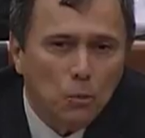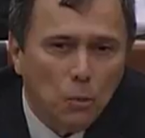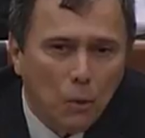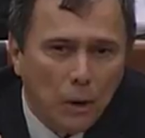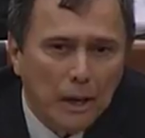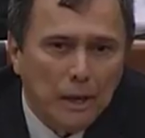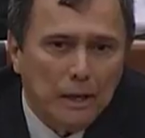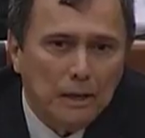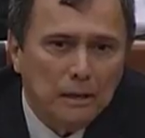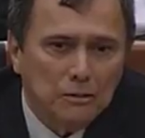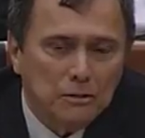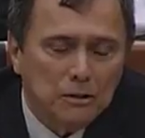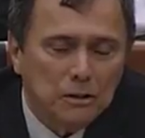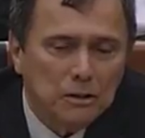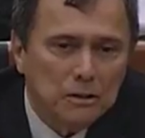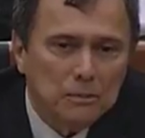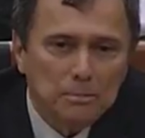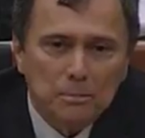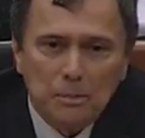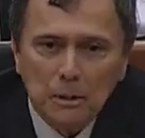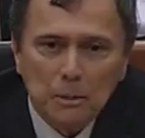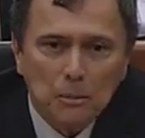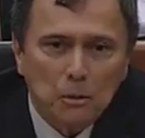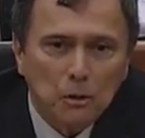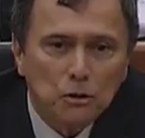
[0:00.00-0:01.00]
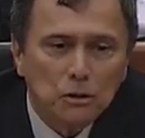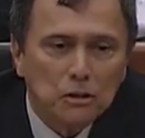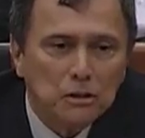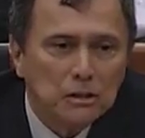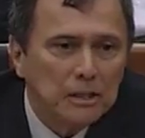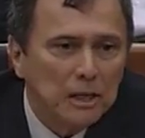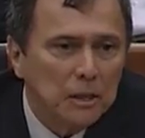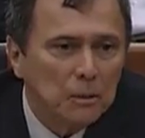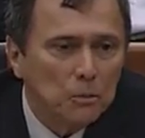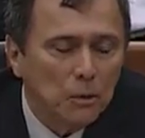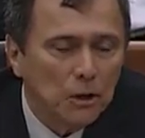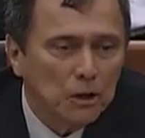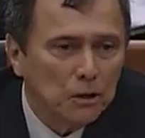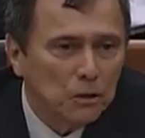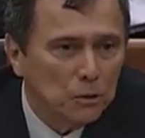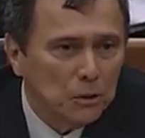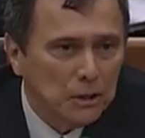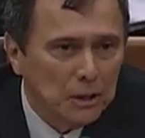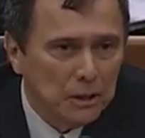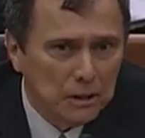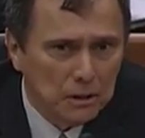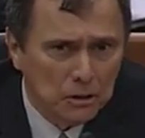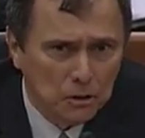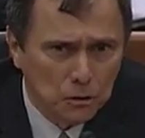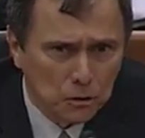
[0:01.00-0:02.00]
waves. It's pretty much the same way you
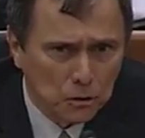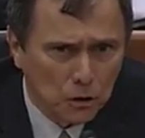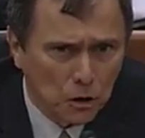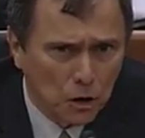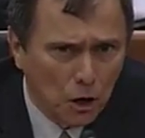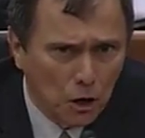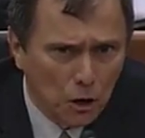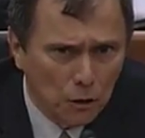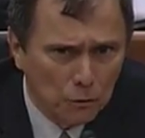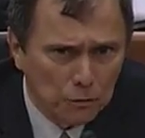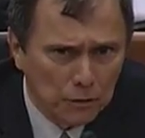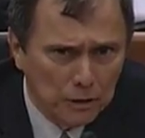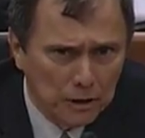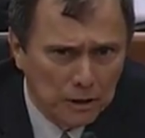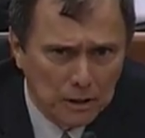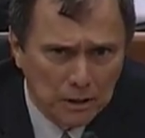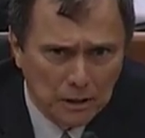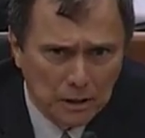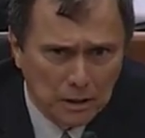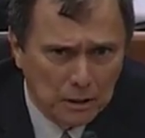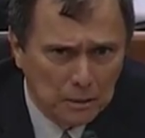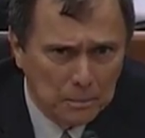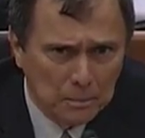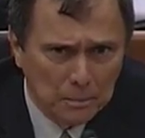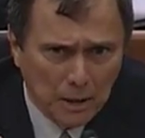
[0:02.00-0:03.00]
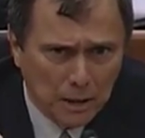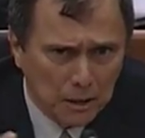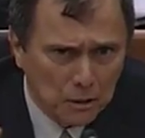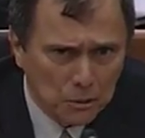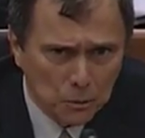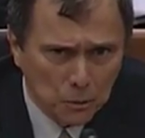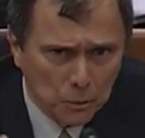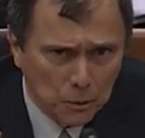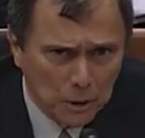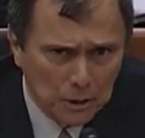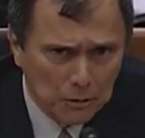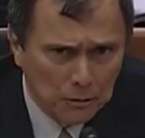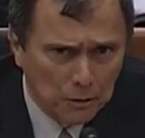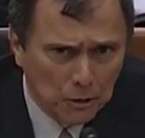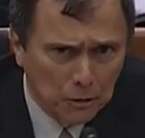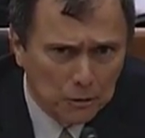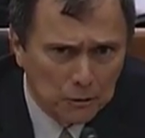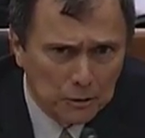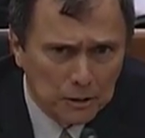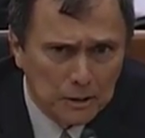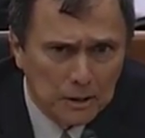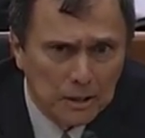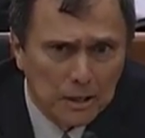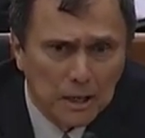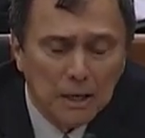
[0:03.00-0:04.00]
heat your coffee in a microwave
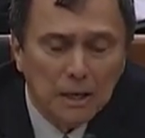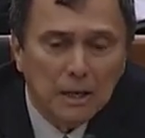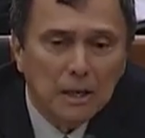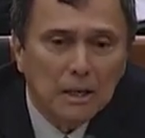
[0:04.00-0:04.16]
oven.